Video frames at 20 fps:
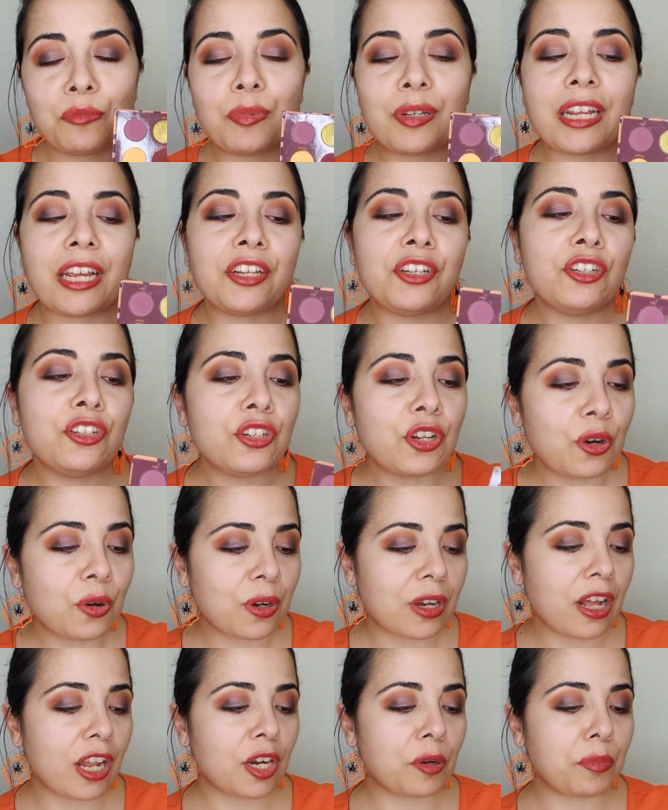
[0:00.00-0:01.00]
but I know
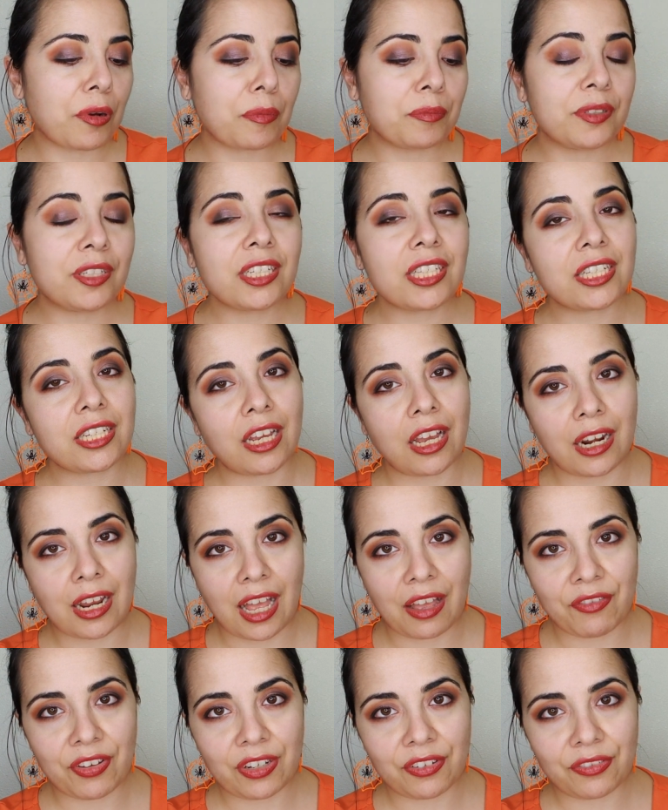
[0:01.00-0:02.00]
ColourPop does not
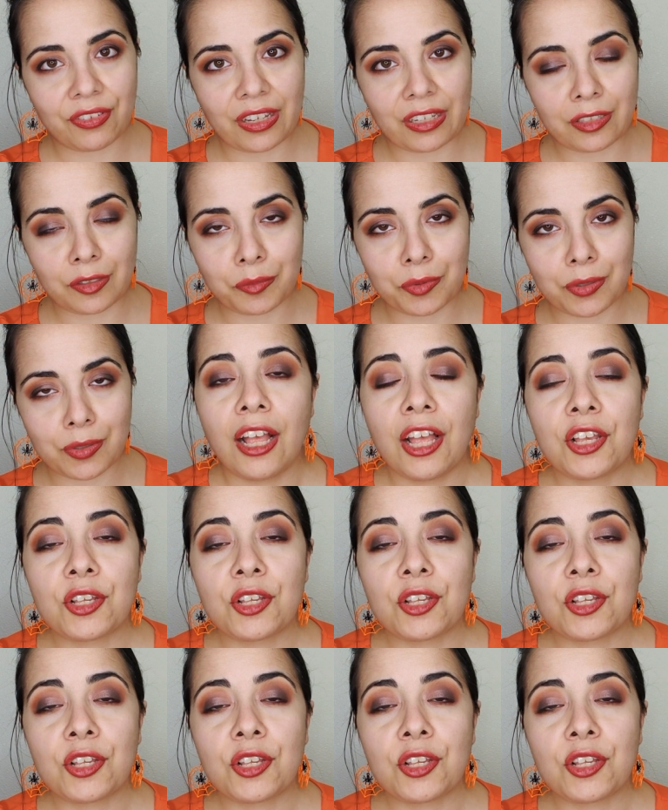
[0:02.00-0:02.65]
have it available.